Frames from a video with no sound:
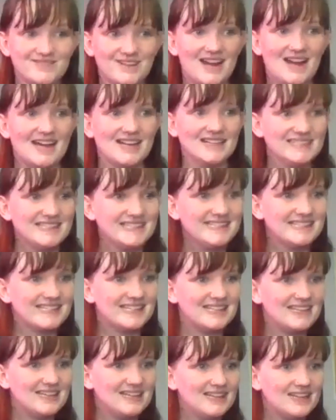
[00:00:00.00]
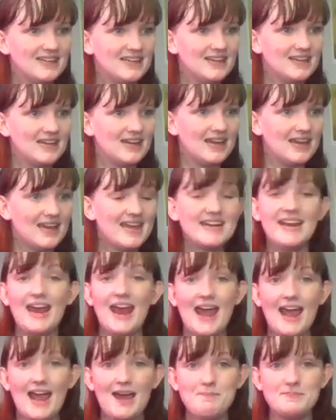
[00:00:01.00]
Friends. And
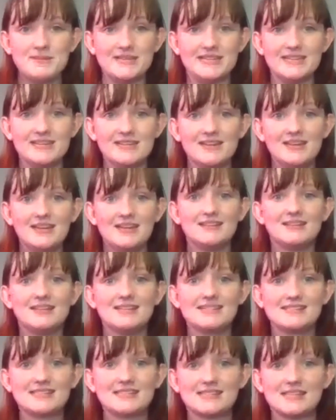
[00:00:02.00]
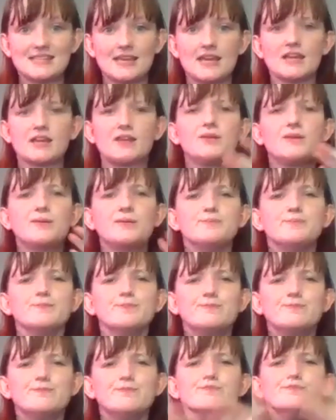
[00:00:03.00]
happy. This is like
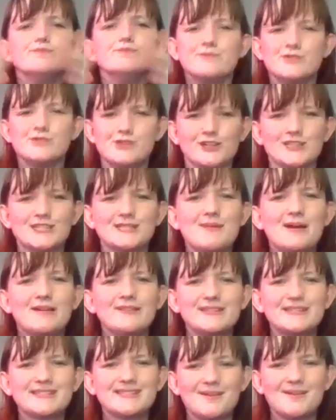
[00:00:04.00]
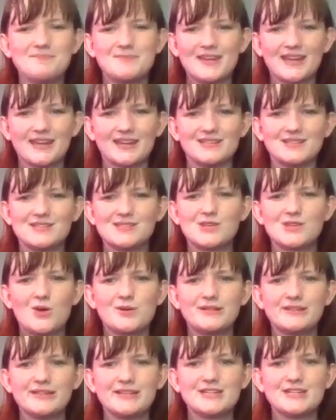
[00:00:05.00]
you're smelling something and it's
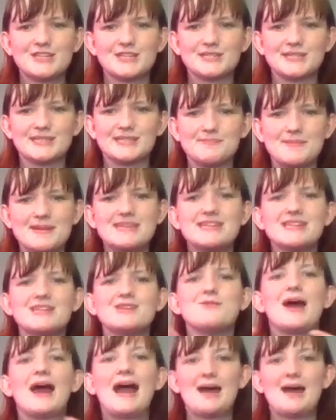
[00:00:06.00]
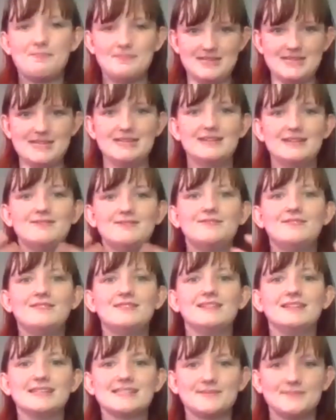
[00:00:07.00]
so delicious, it's making you happy.
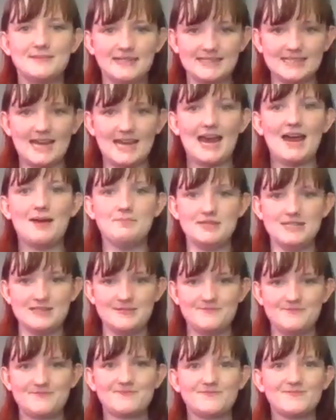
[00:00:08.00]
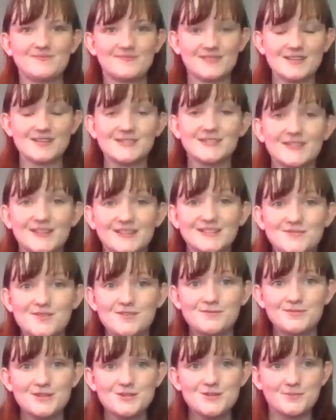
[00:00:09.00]
This means happy. So let's
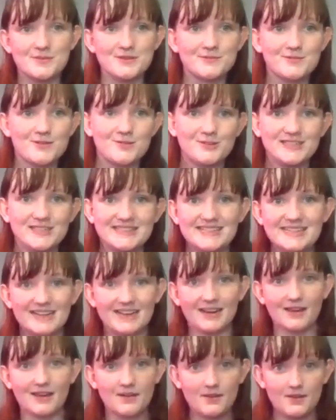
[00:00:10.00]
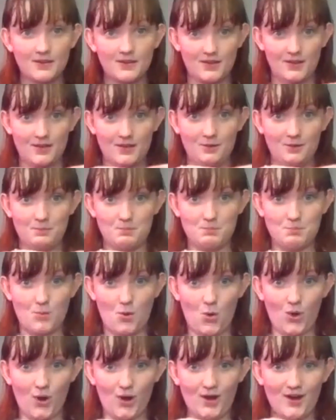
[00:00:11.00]
review before we sing.
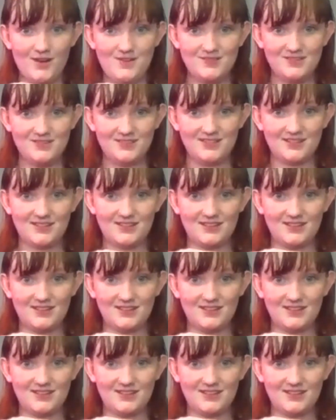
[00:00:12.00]
More.